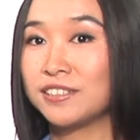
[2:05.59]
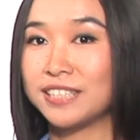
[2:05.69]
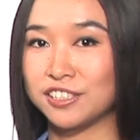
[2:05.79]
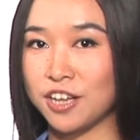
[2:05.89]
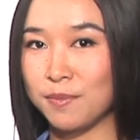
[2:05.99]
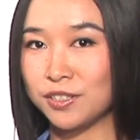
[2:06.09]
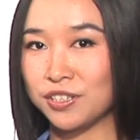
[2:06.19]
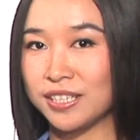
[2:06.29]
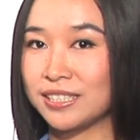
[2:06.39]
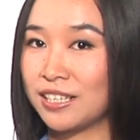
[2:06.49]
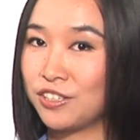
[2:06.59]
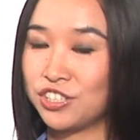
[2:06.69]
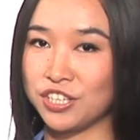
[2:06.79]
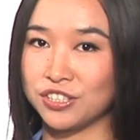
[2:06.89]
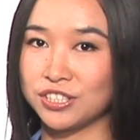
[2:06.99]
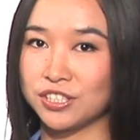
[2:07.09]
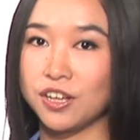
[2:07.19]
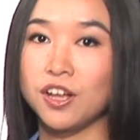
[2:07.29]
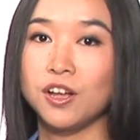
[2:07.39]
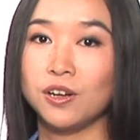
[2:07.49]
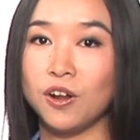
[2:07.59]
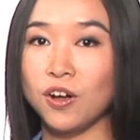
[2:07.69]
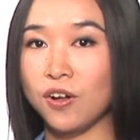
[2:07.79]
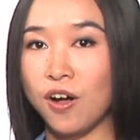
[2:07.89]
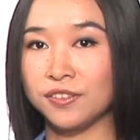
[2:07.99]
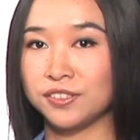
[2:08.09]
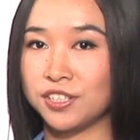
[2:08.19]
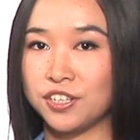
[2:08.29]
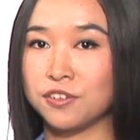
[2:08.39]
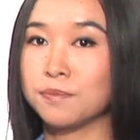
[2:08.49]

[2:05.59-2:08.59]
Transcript: cytometry solutions, log on to